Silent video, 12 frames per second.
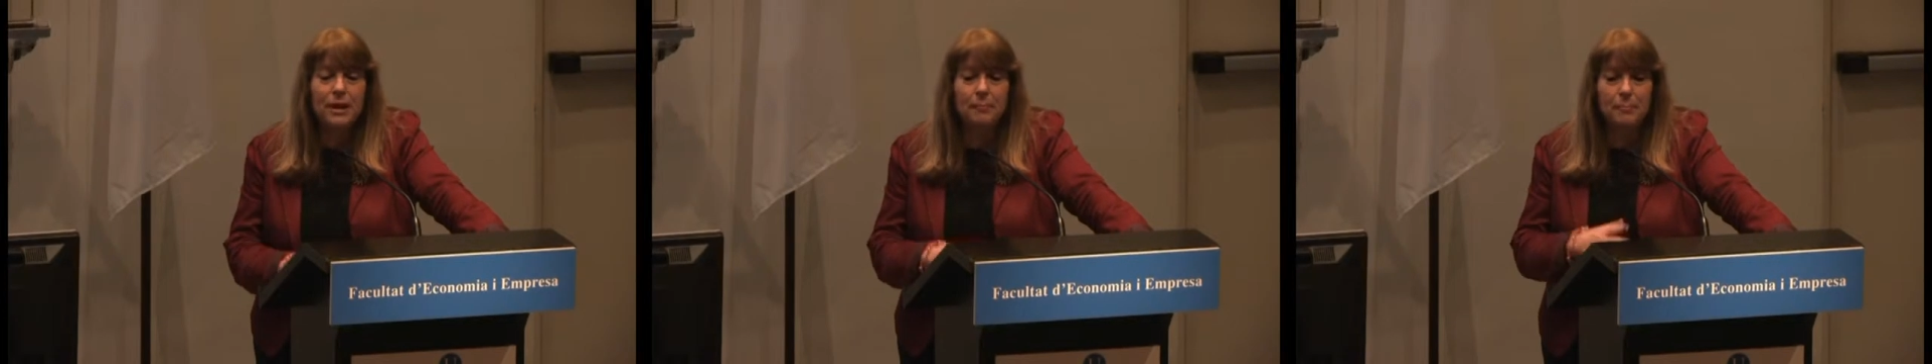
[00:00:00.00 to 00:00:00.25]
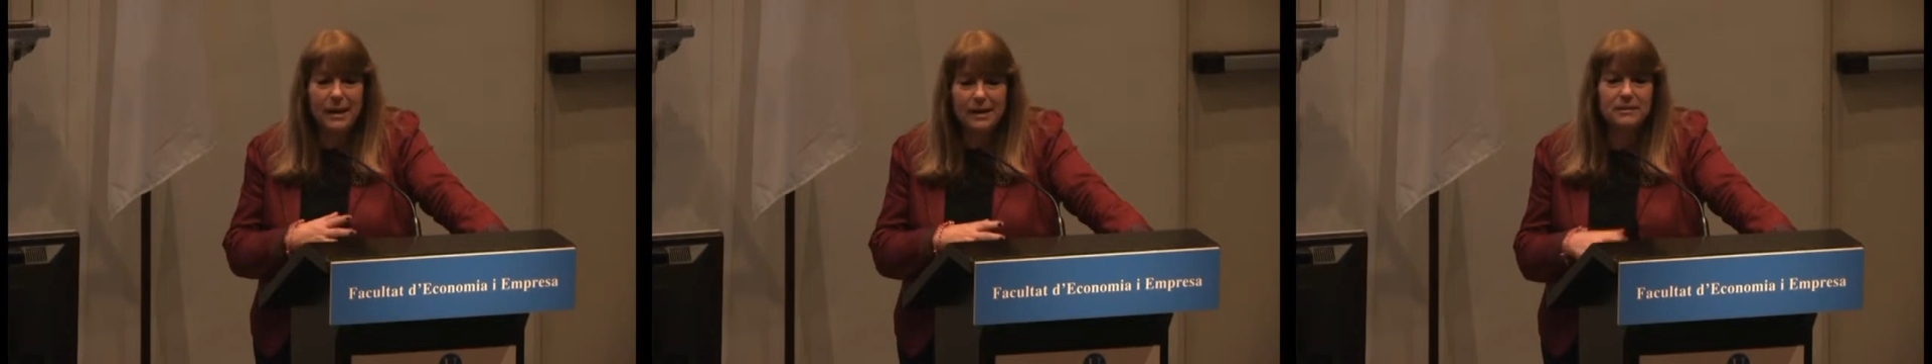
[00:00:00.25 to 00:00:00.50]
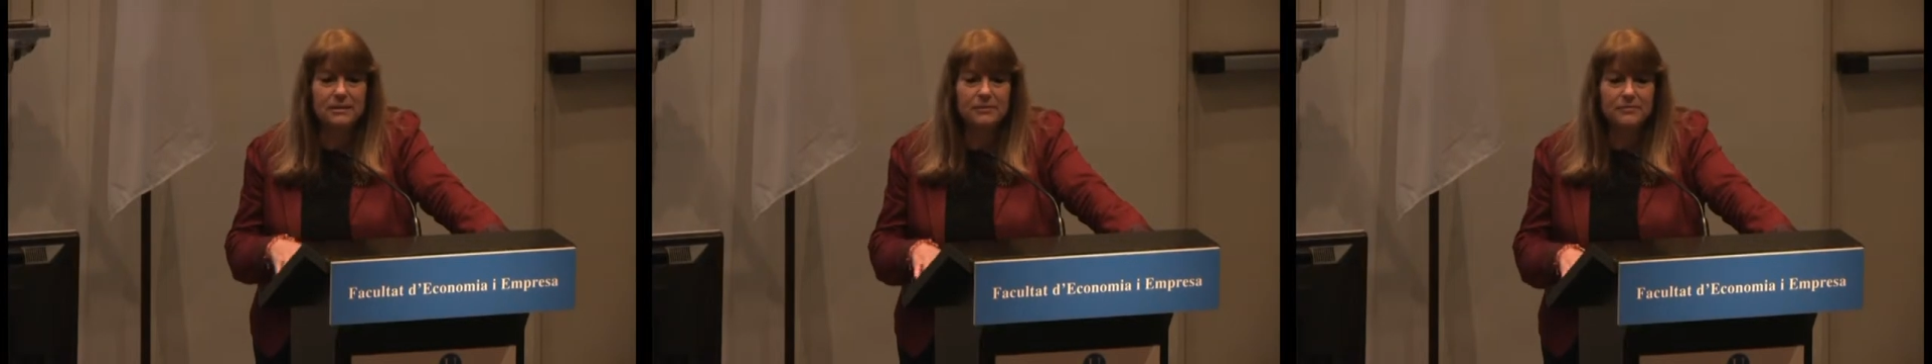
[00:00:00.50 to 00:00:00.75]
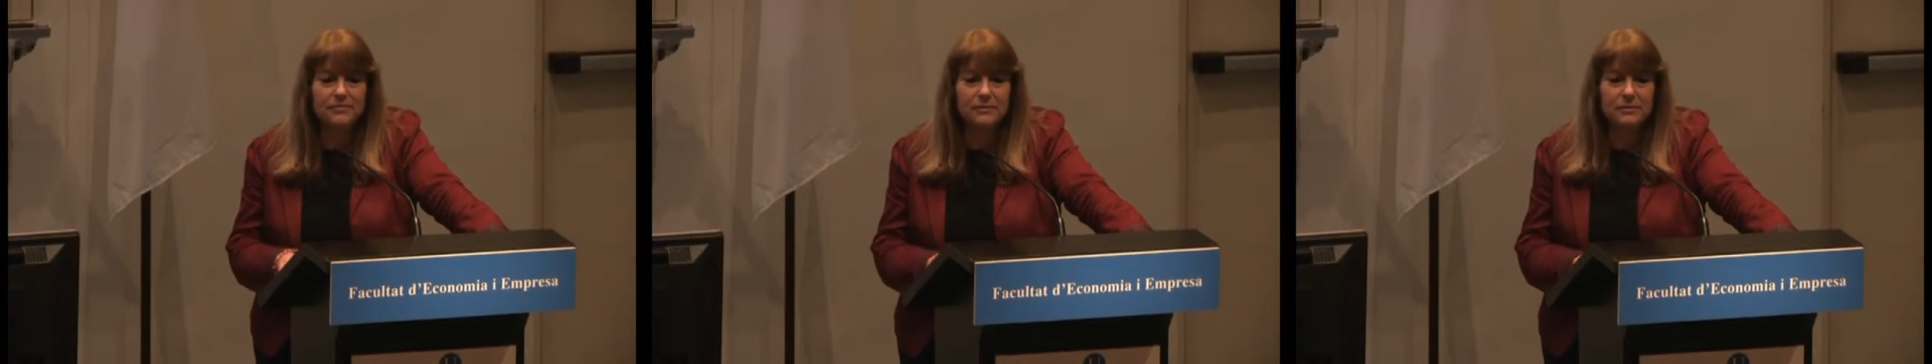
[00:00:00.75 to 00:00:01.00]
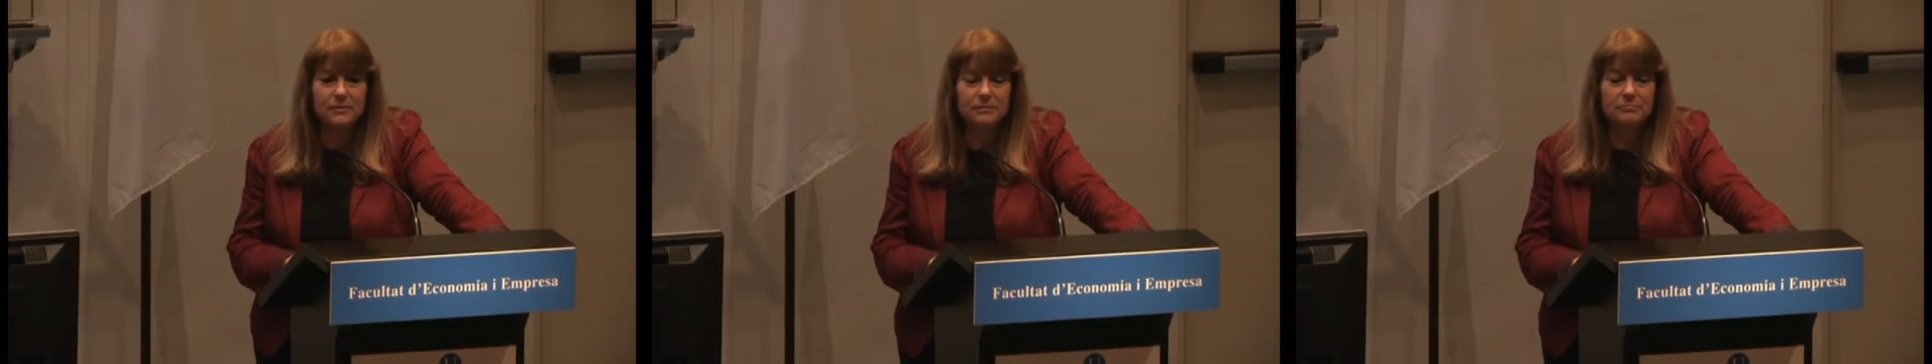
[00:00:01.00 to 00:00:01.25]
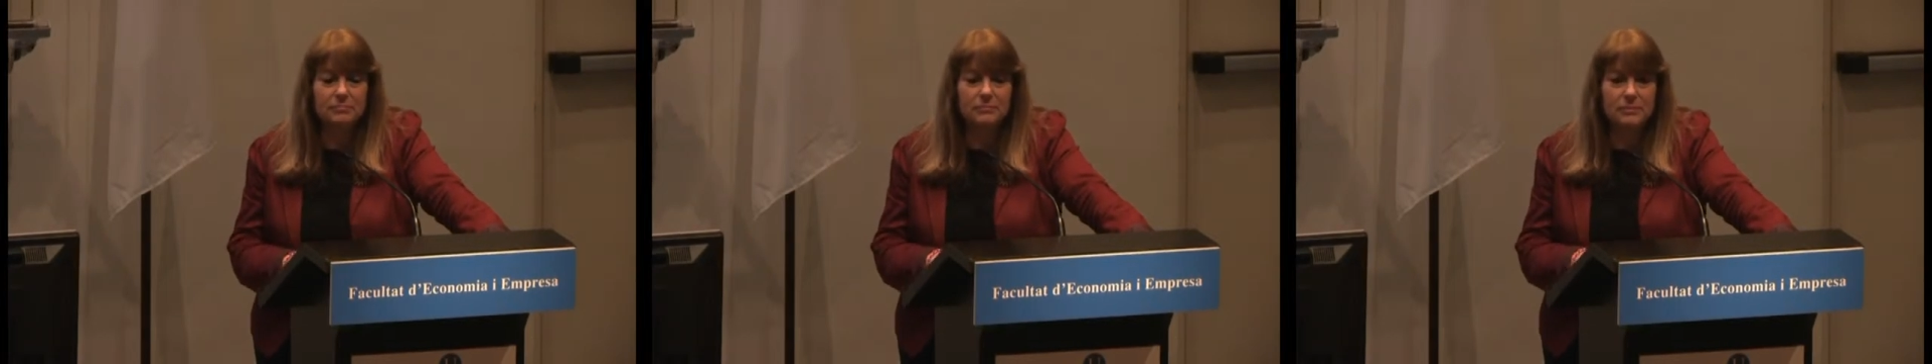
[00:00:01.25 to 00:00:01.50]
part of
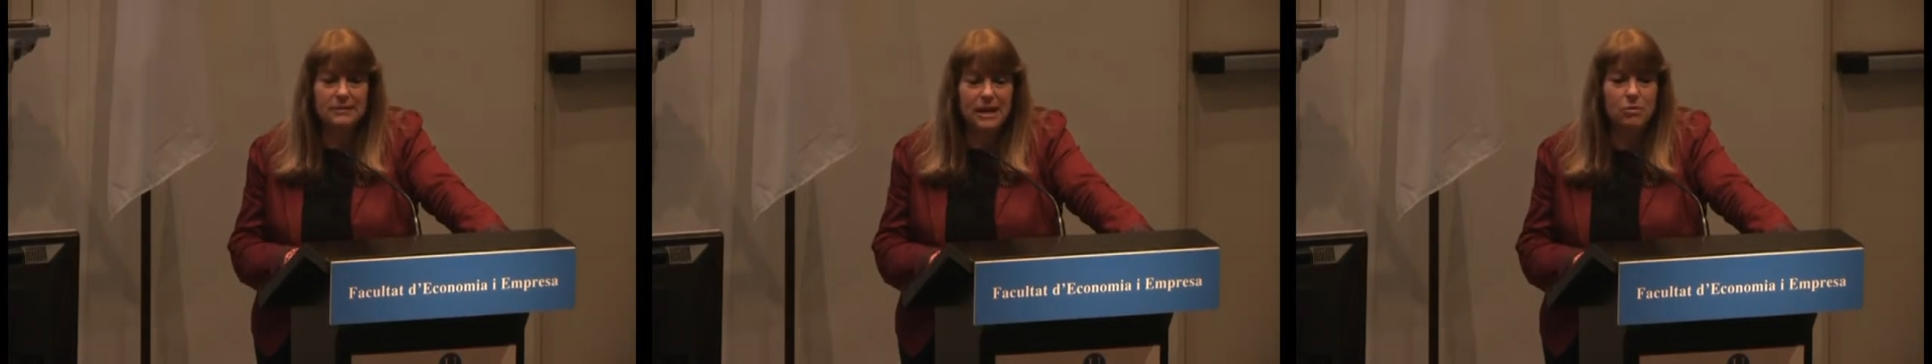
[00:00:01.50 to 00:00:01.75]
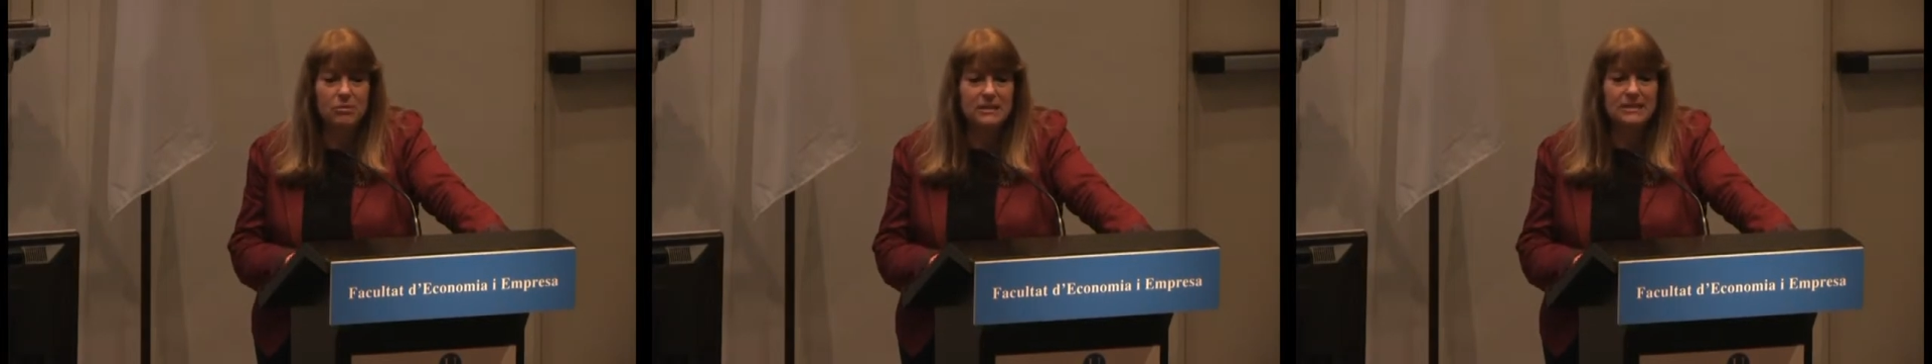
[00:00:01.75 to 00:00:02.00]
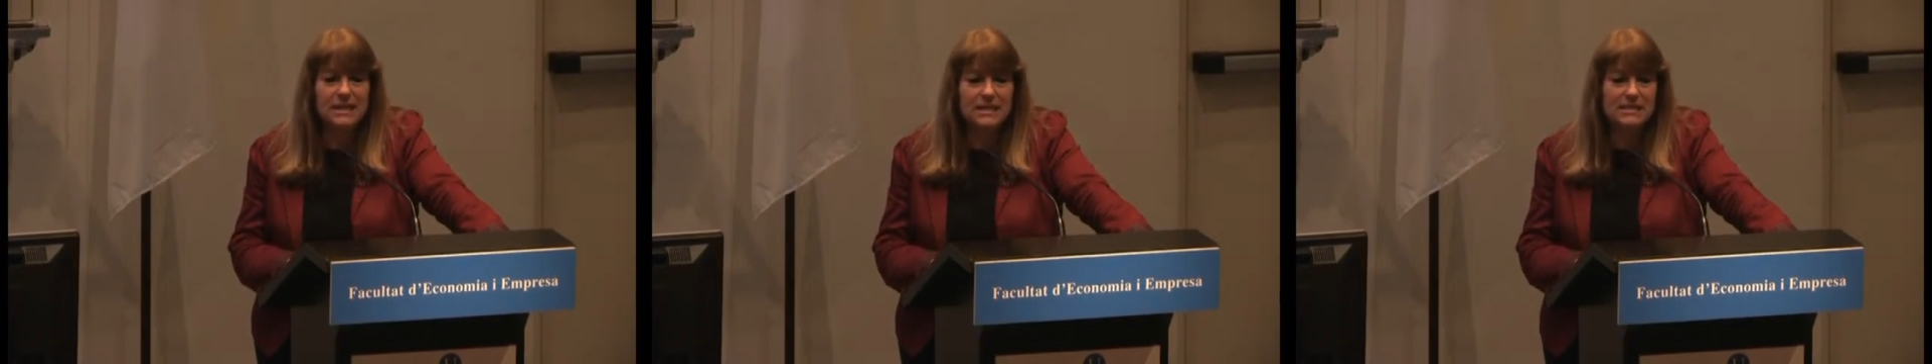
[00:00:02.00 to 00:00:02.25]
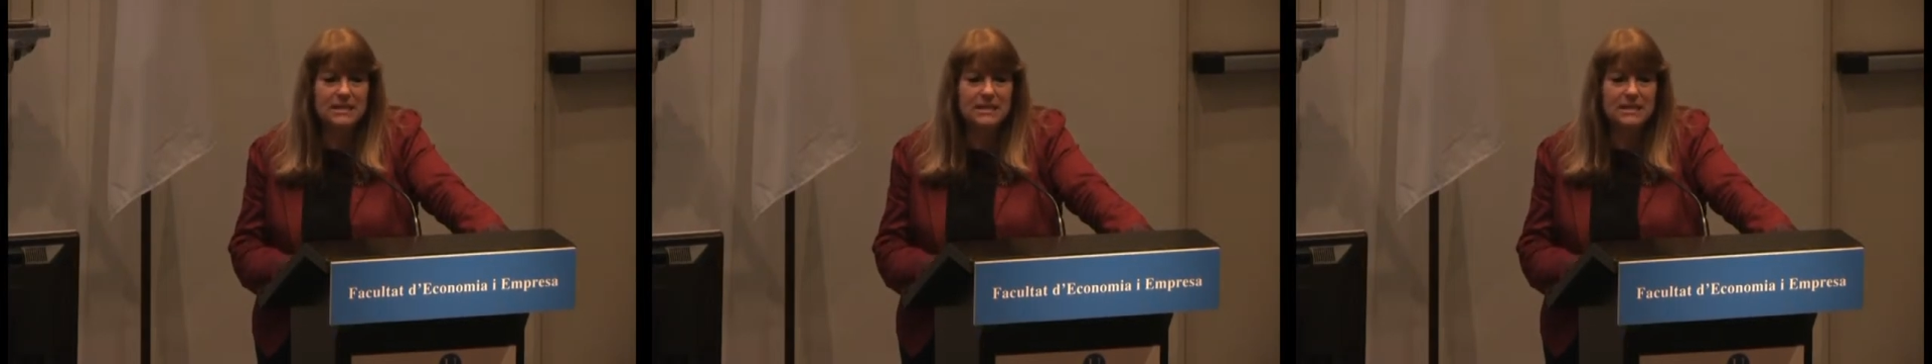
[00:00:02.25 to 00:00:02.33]
nowadays